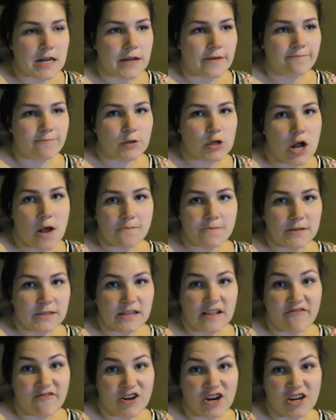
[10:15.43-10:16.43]
I'm chopped
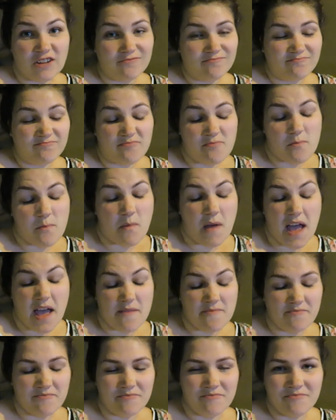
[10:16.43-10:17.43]
liver. But